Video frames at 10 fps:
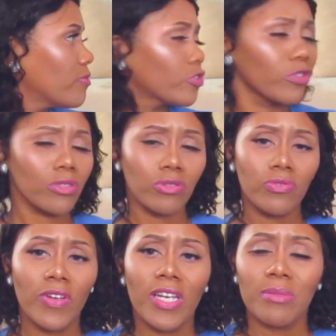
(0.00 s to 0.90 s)
have drunk too
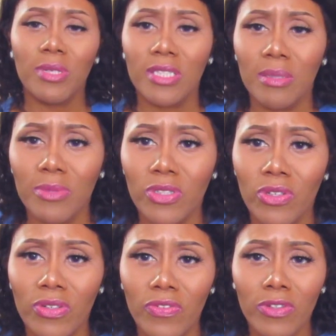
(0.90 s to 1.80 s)
fast. My stomach's
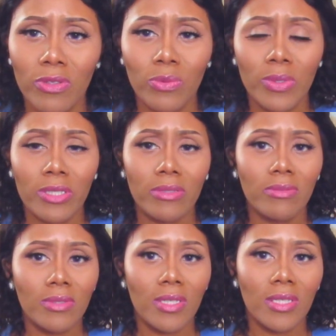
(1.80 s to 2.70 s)
starting to feel a little weird.